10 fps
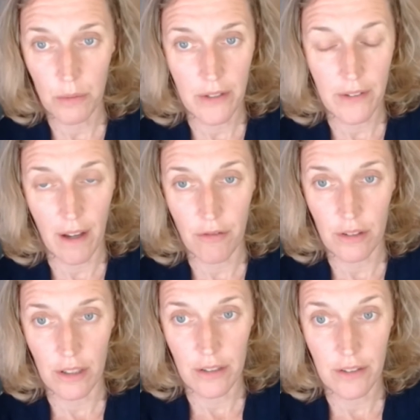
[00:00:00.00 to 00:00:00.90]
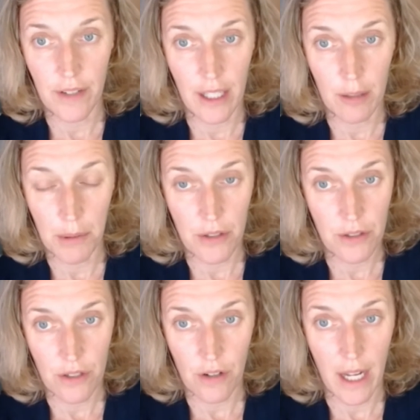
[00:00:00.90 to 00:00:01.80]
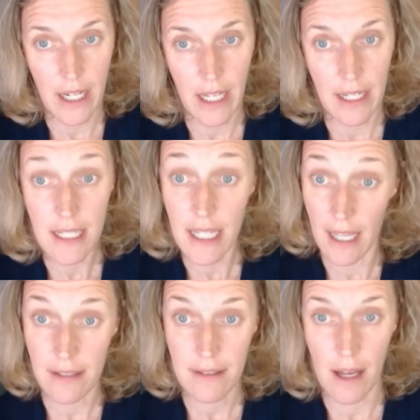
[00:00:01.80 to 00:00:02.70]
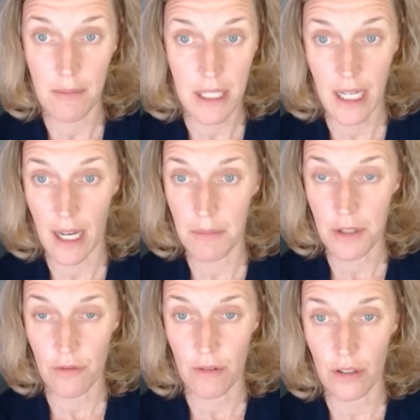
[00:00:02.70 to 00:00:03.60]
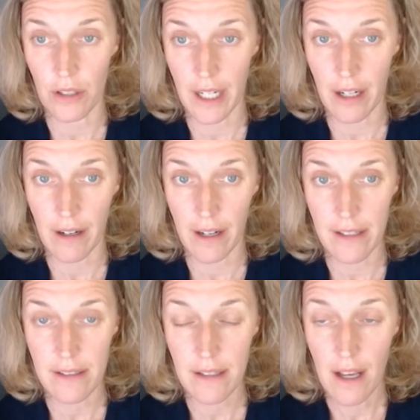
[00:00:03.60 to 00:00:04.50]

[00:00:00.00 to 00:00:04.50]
with several developers to try to entice them to come to rural areas.